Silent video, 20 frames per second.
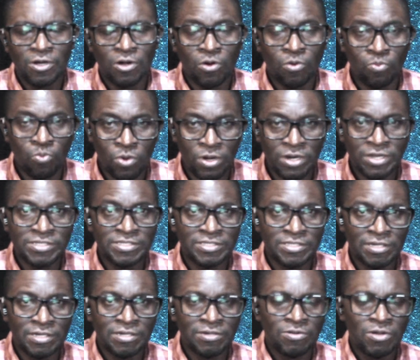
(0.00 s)
Or
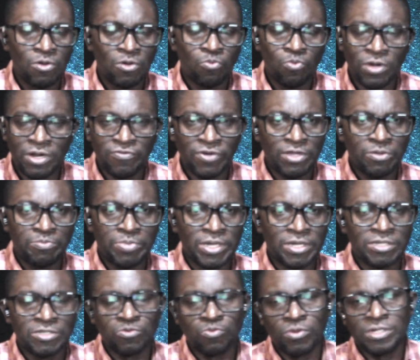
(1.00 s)
whatever you
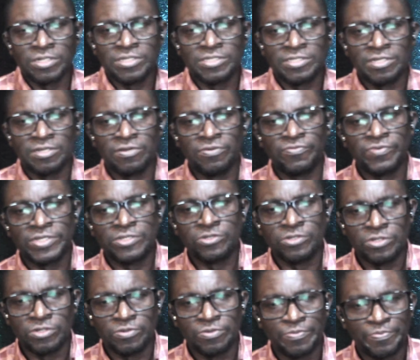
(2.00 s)
pick is what is delivered
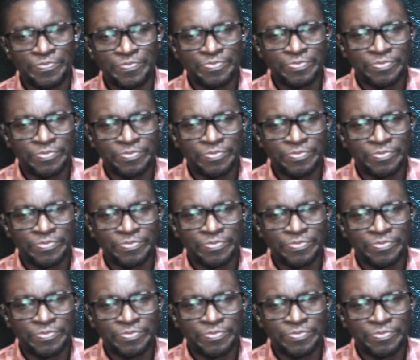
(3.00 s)
to you.